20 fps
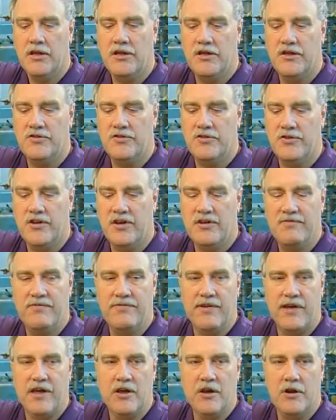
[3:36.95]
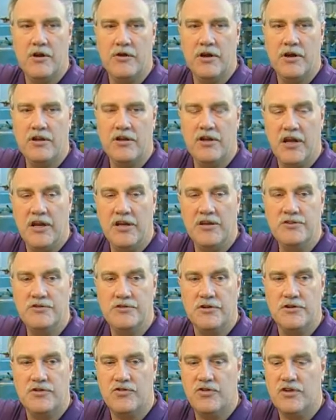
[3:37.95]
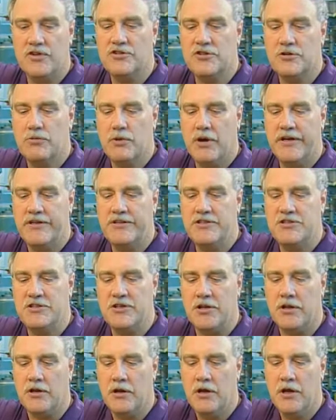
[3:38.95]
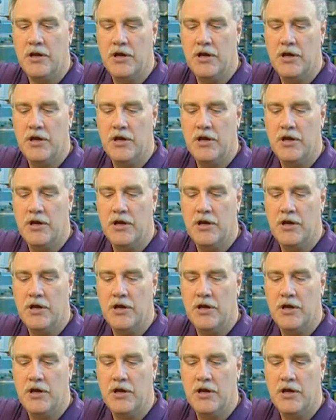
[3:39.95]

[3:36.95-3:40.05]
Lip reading: This is a very dangerous situation.